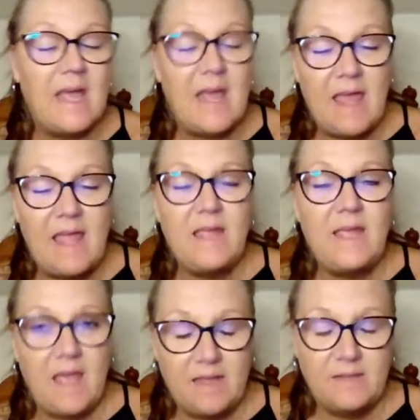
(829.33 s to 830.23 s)
a
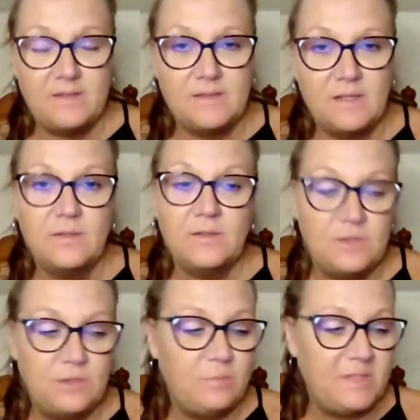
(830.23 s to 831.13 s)
case
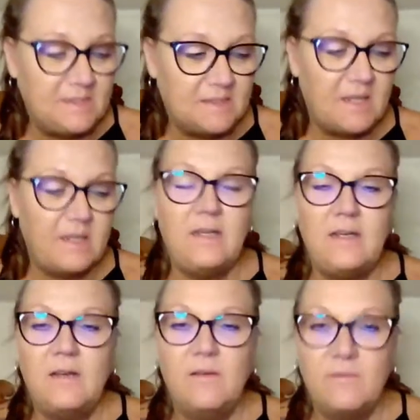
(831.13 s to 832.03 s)
to be
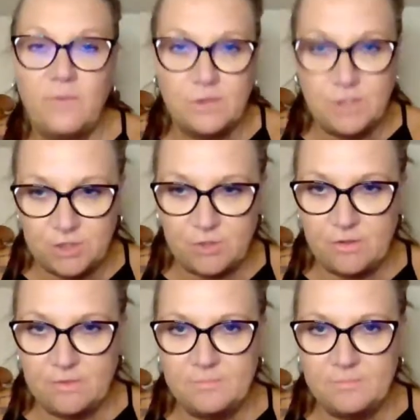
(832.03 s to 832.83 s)
studied for sure.